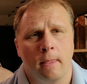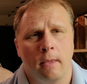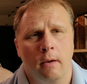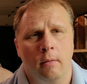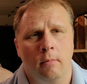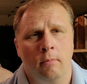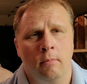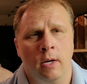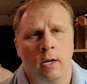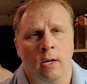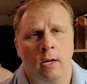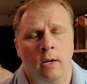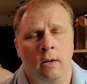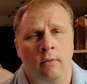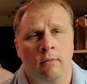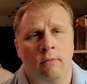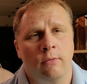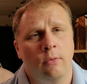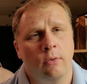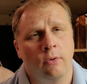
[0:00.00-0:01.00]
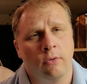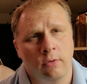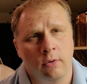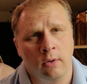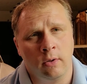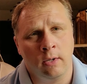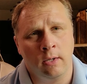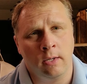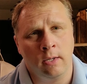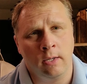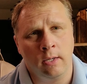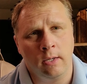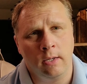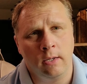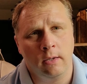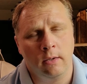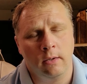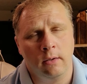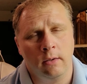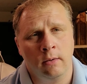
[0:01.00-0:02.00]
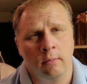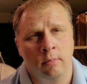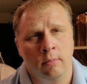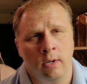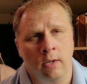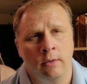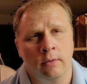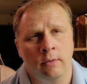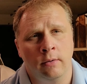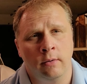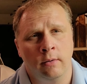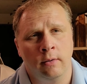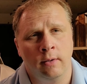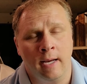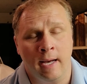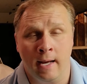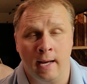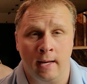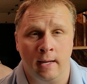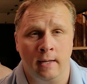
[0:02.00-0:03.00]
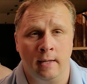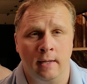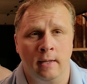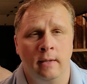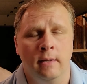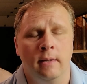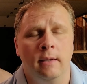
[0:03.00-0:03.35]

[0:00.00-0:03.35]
But unfortunately, the brother died